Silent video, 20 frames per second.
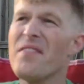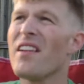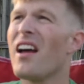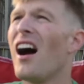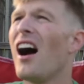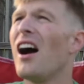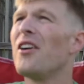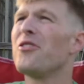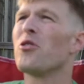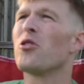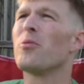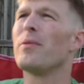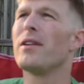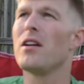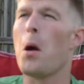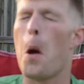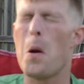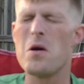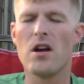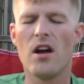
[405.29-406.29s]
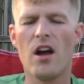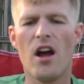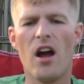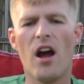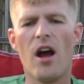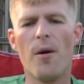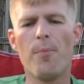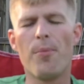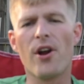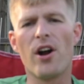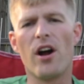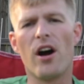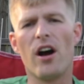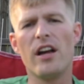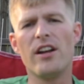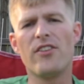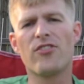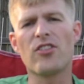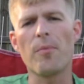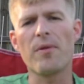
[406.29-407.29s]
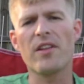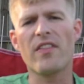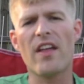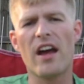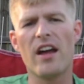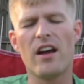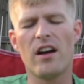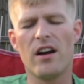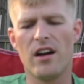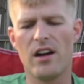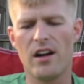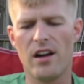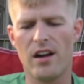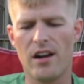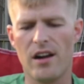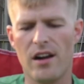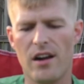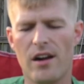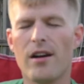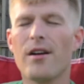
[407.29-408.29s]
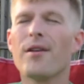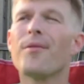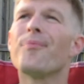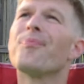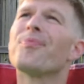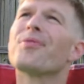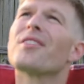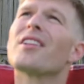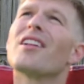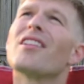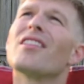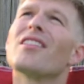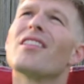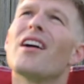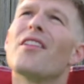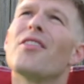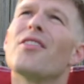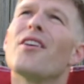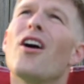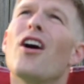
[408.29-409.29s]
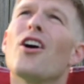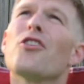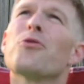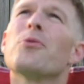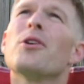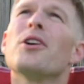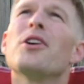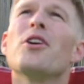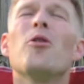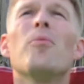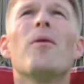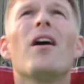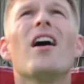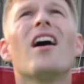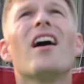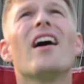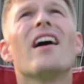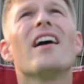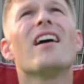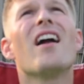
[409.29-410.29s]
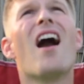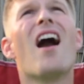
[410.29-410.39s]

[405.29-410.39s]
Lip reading: Eyes a little bit, but it's something that let the osprey go by.